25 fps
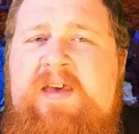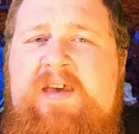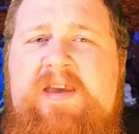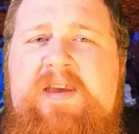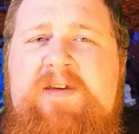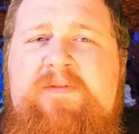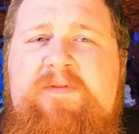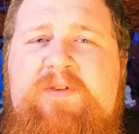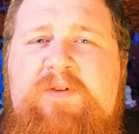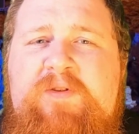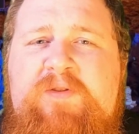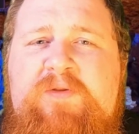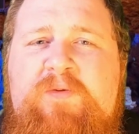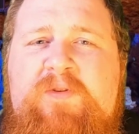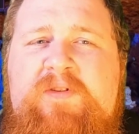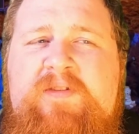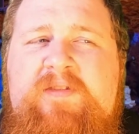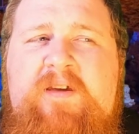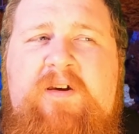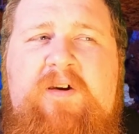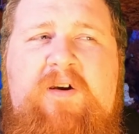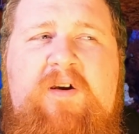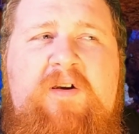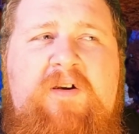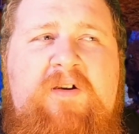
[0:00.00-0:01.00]
Even those ones
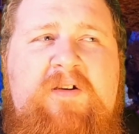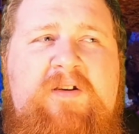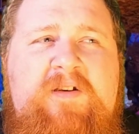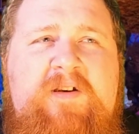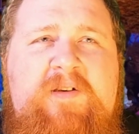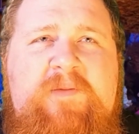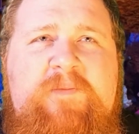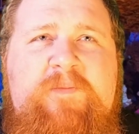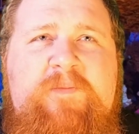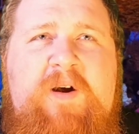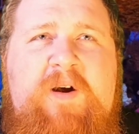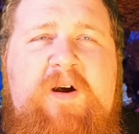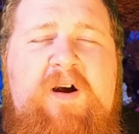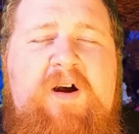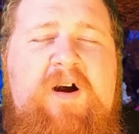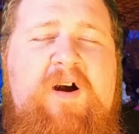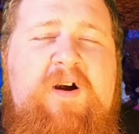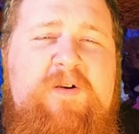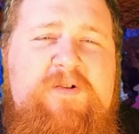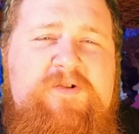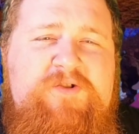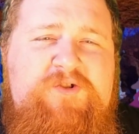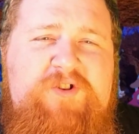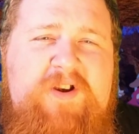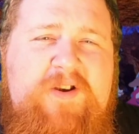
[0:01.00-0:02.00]
that aren't
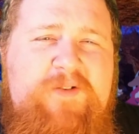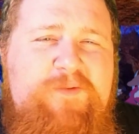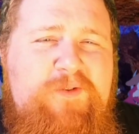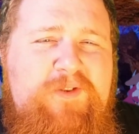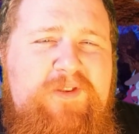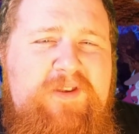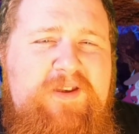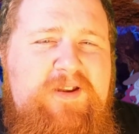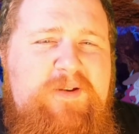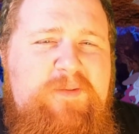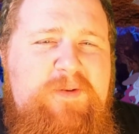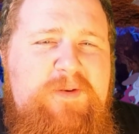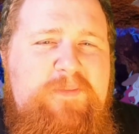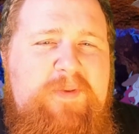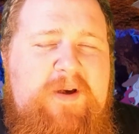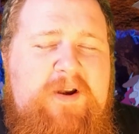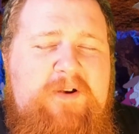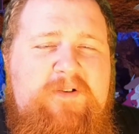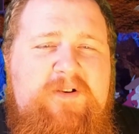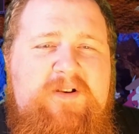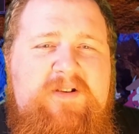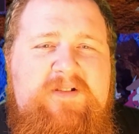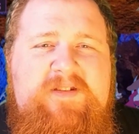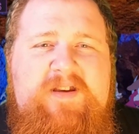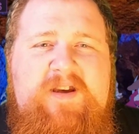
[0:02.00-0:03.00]
are generally going to be
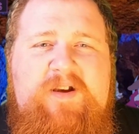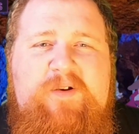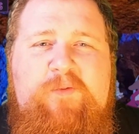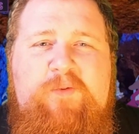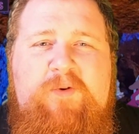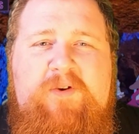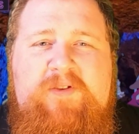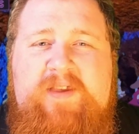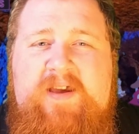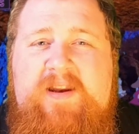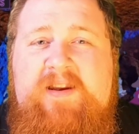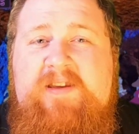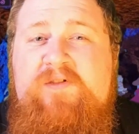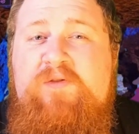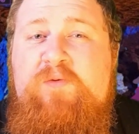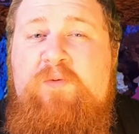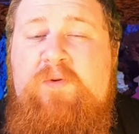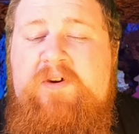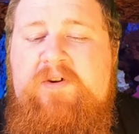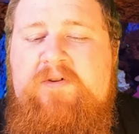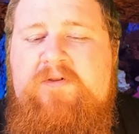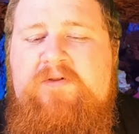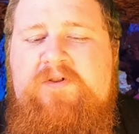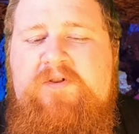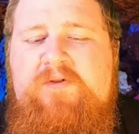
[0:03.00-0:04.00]
better in a deck where that is
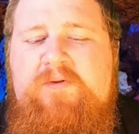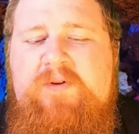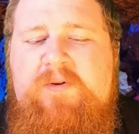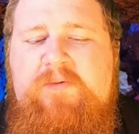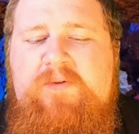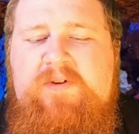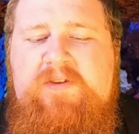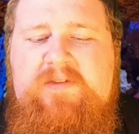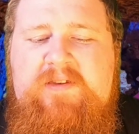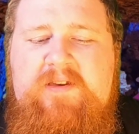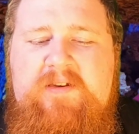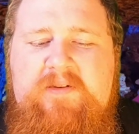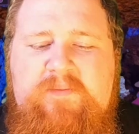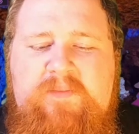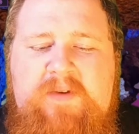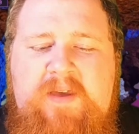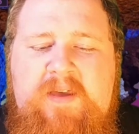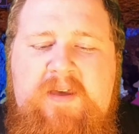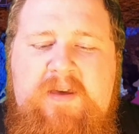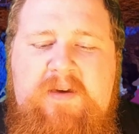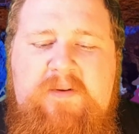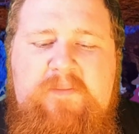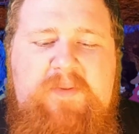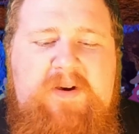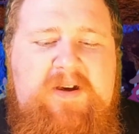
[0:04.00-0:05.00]
what you're doing with them,
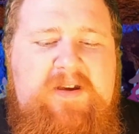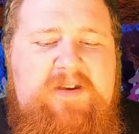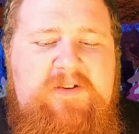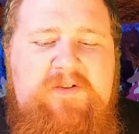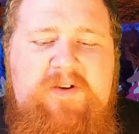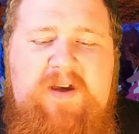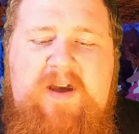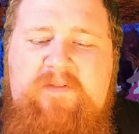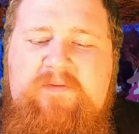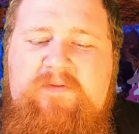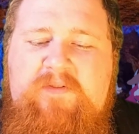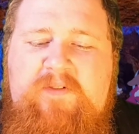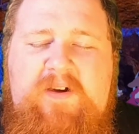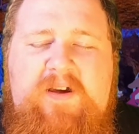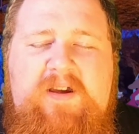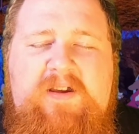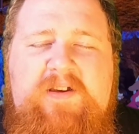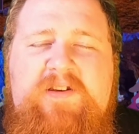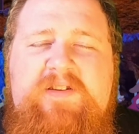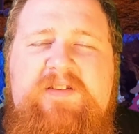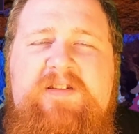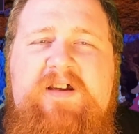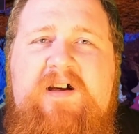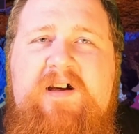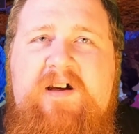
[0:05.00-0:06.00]
but you have
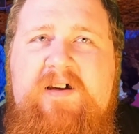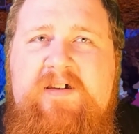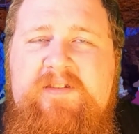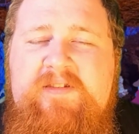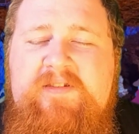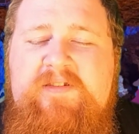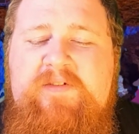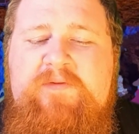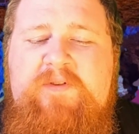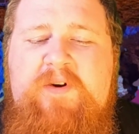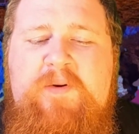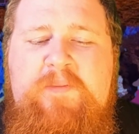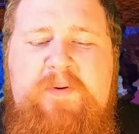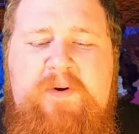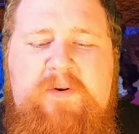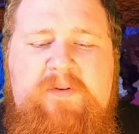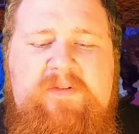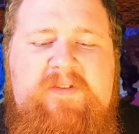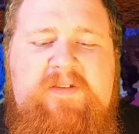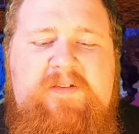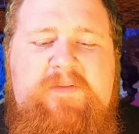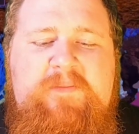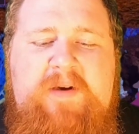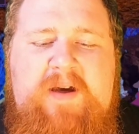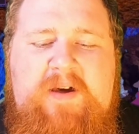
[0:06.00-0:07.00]
tons of
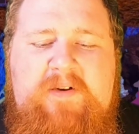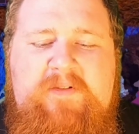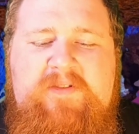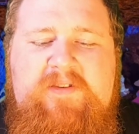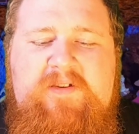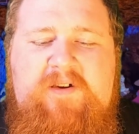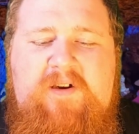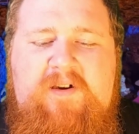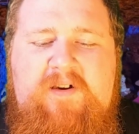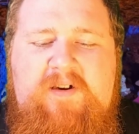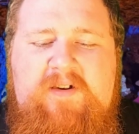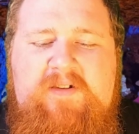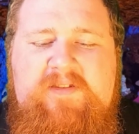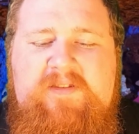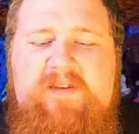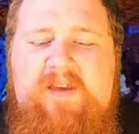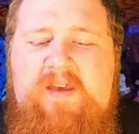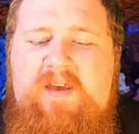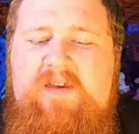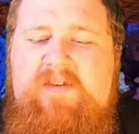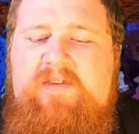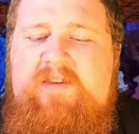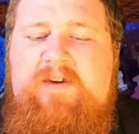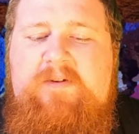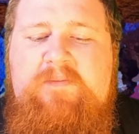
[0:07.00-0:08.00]
opposing bounce cards
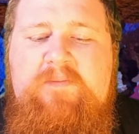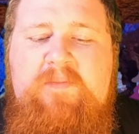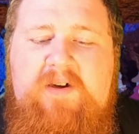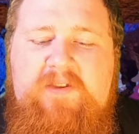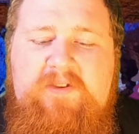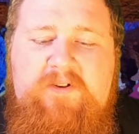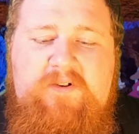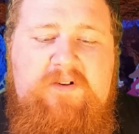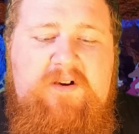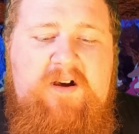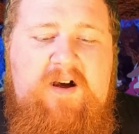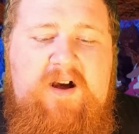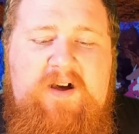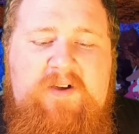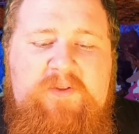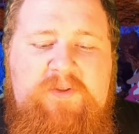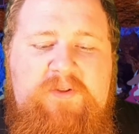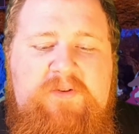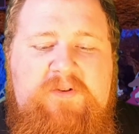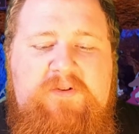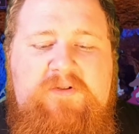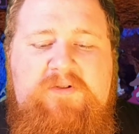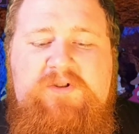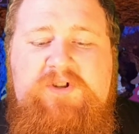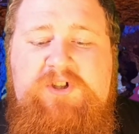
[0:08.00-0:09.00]
like Mother
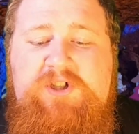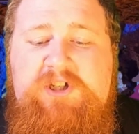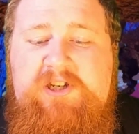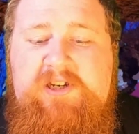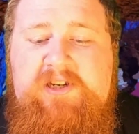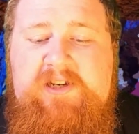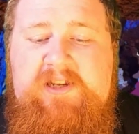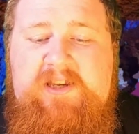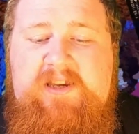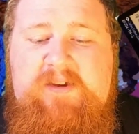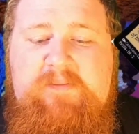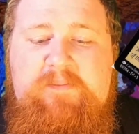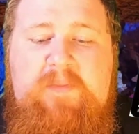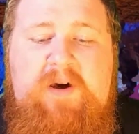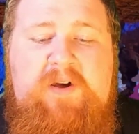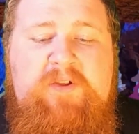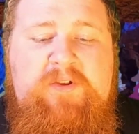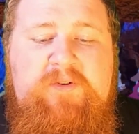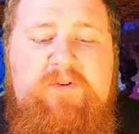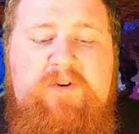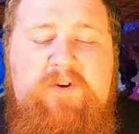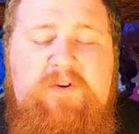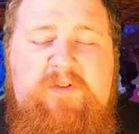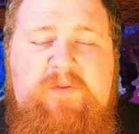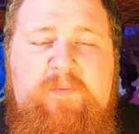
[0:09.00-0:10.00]
Gothel, Genie, Mother
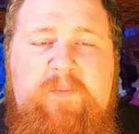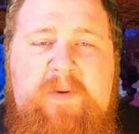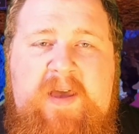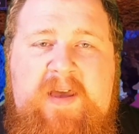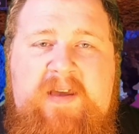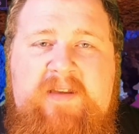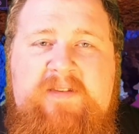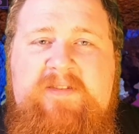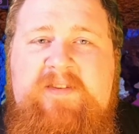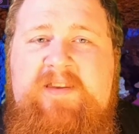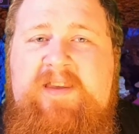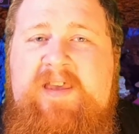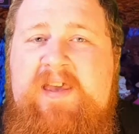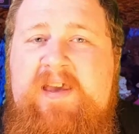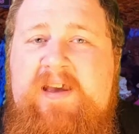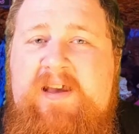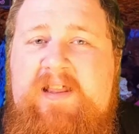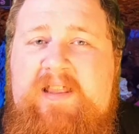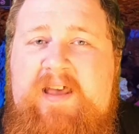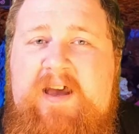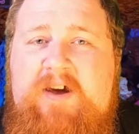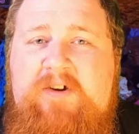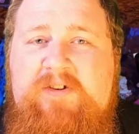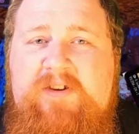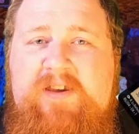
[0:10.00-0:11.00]
Knows Best,
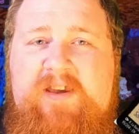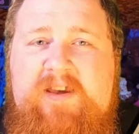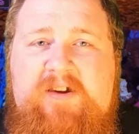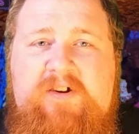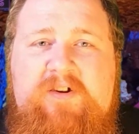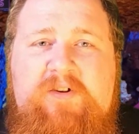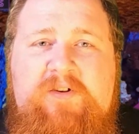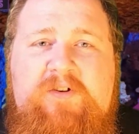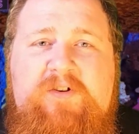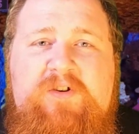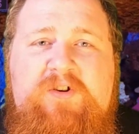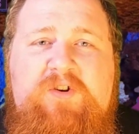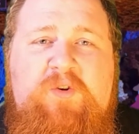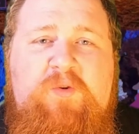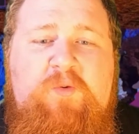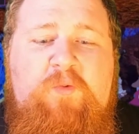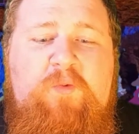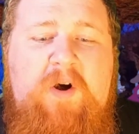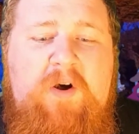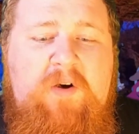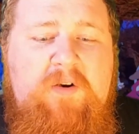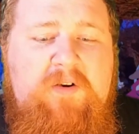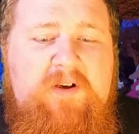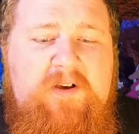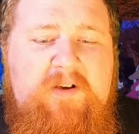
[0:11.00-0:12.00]
Cloud Kicker, You're
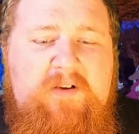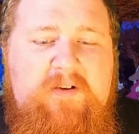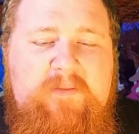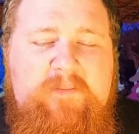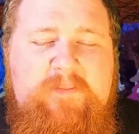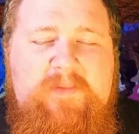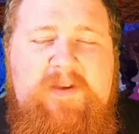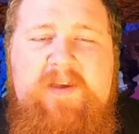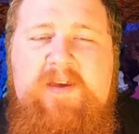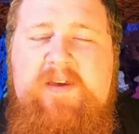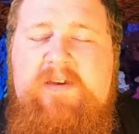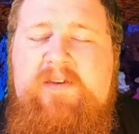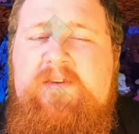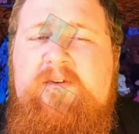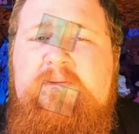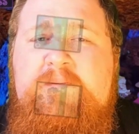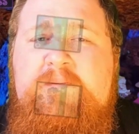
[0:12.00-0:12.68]
Welcome. The